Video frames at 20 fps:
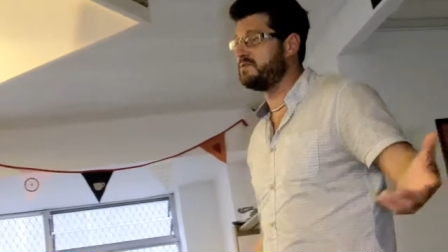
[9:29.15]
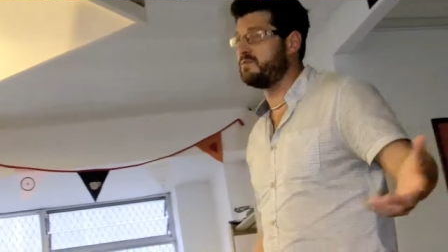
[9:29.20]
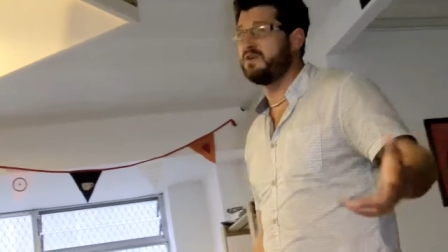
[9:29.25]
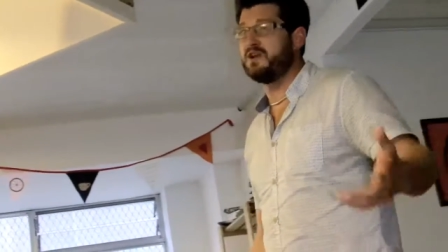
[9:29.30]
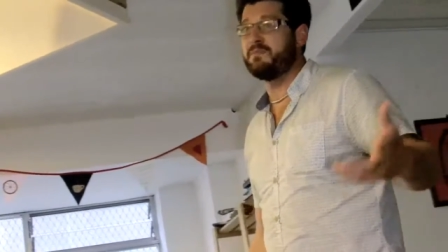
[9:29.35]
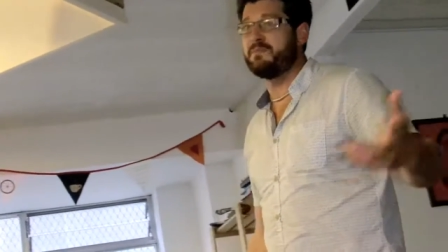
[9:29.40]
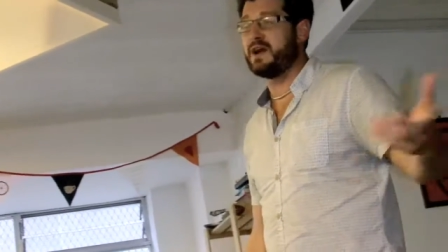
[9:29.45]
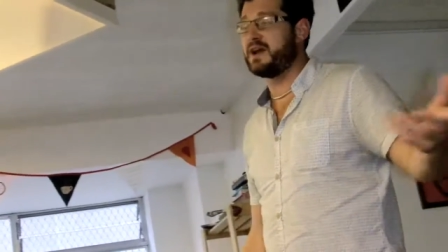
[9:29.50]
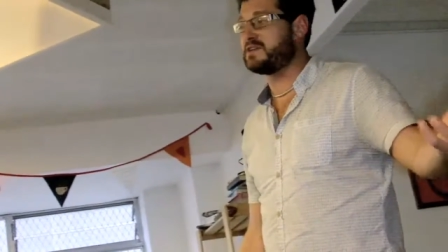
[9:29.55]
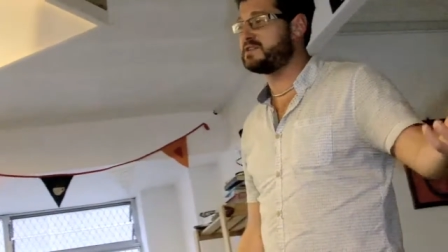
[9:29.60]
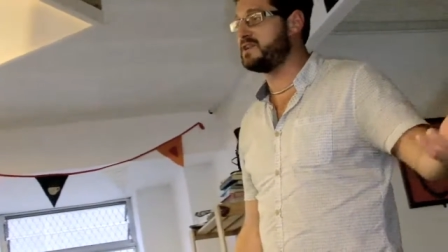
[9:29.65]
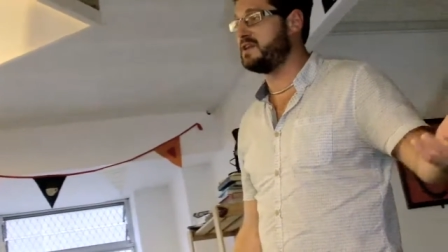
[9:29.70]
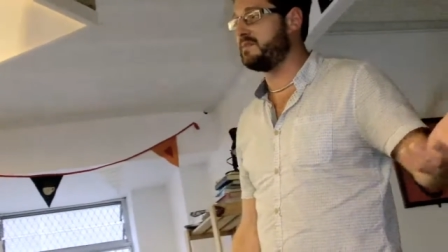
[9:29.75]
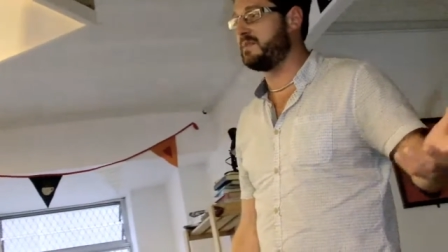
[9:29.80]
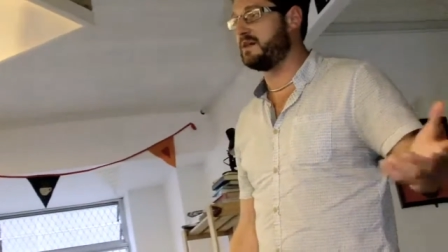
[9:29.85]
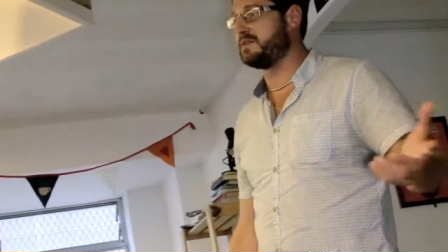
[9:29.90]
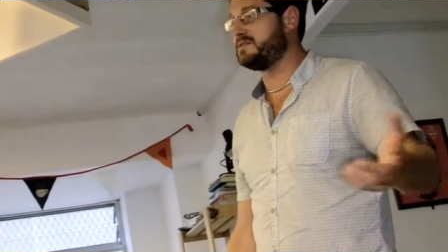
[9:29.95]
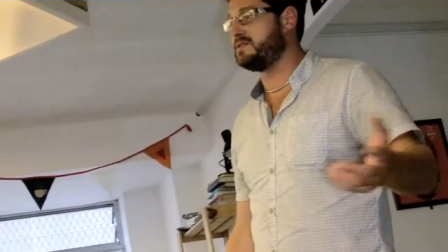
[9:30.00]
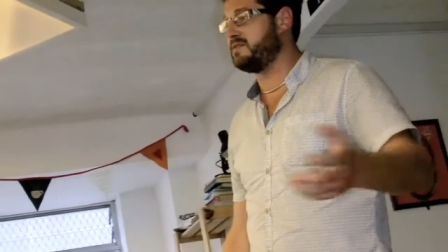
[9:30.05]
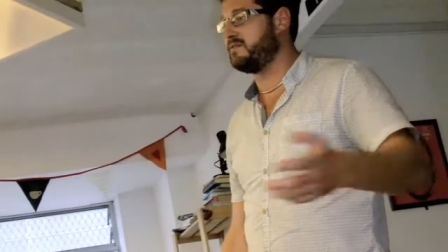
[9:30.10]
we're really passionate
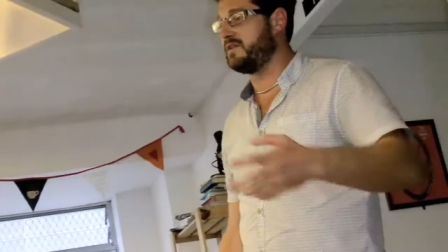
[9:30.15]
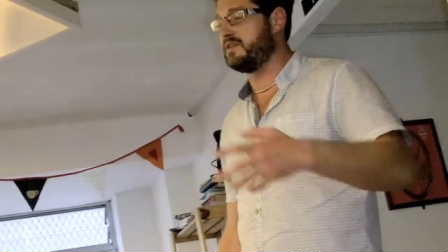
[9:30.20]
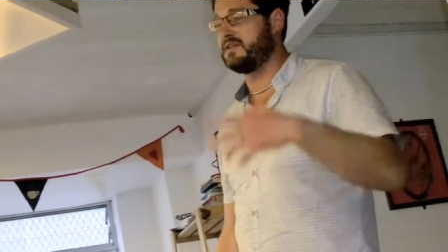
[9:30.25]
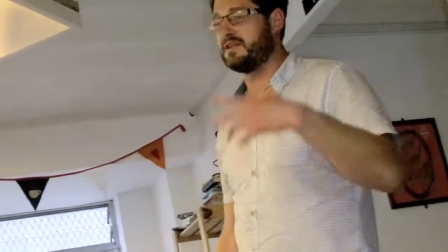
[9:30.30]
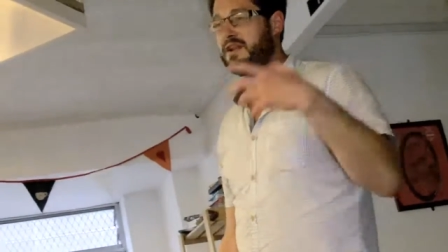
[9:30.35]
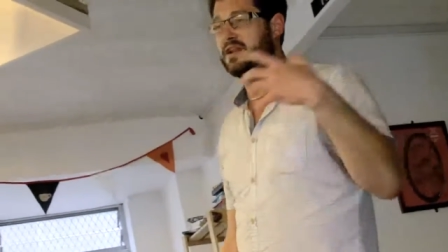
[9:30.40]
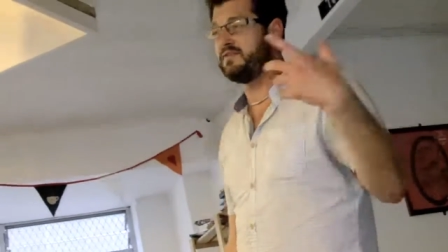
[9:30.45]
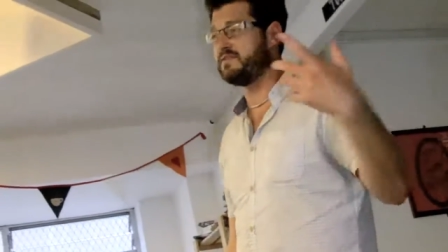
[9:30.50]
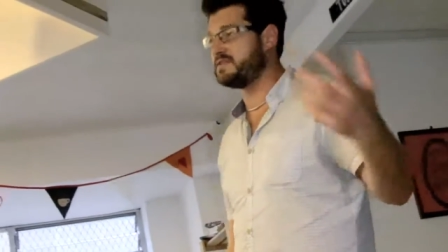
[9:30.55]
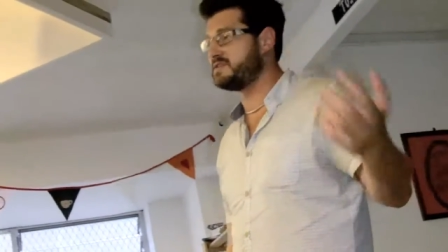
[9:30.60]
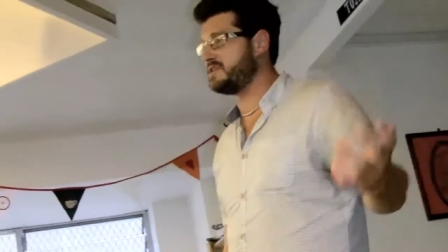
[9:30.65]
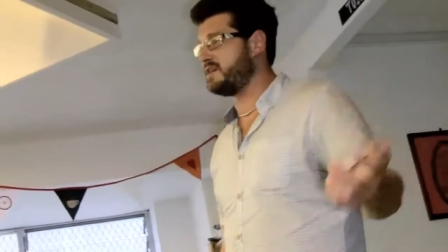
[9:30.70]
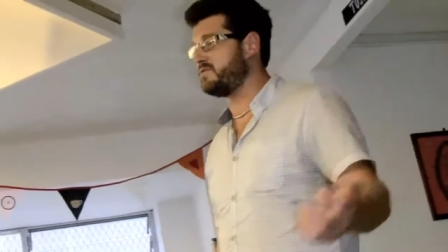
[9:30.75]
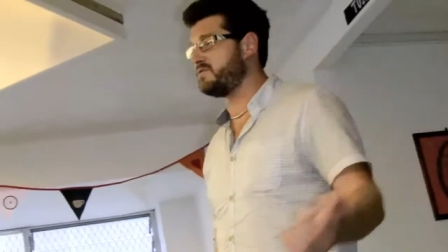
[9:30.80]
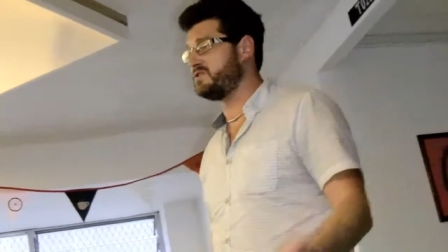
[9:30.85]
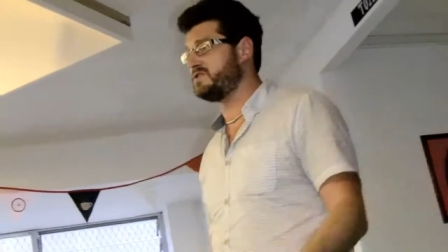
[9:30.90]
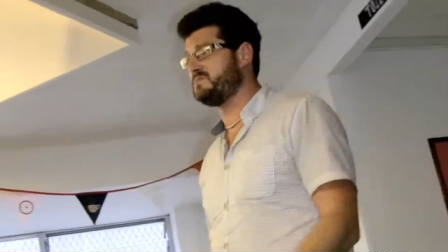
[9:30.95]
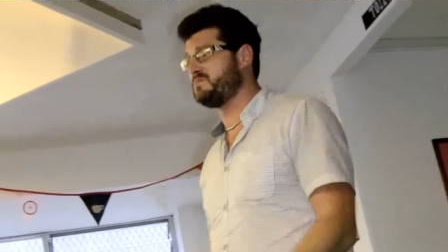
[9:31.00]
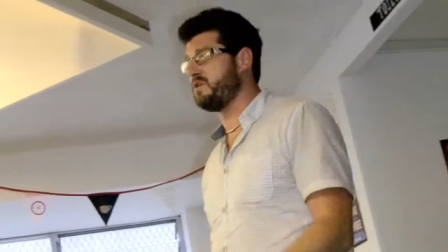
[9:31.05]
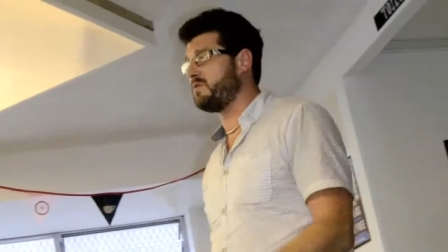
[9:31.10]
about it, they deliver
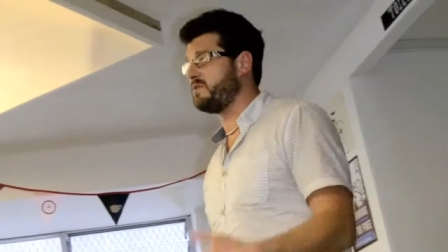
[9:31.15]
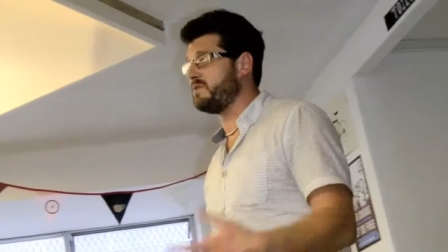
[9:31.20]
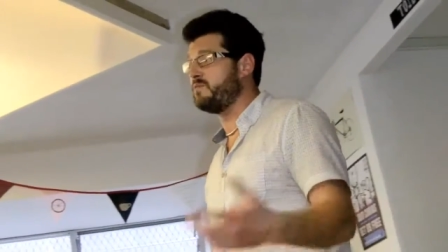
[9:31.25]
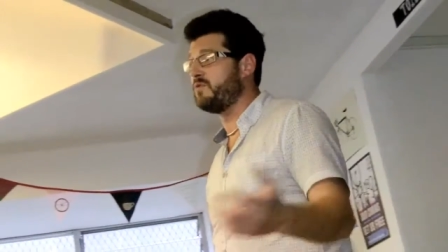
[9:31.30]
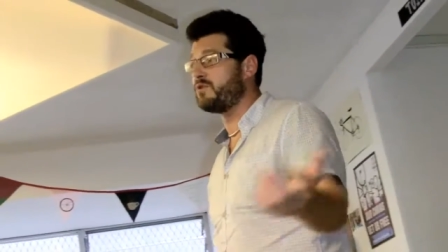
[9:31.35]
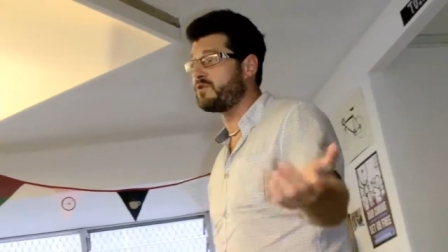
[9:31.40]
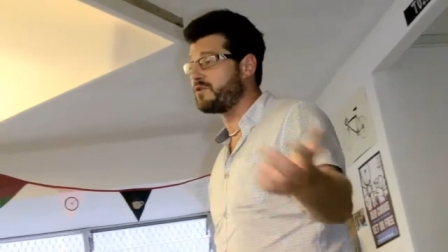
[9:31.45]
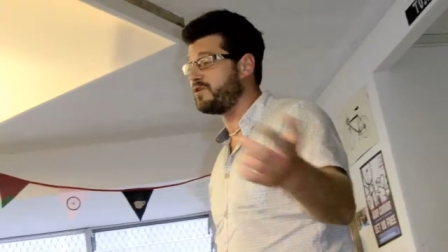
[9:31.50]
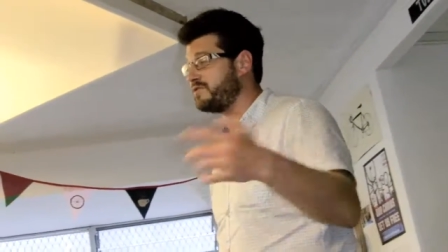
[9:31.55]
stuff which is probably more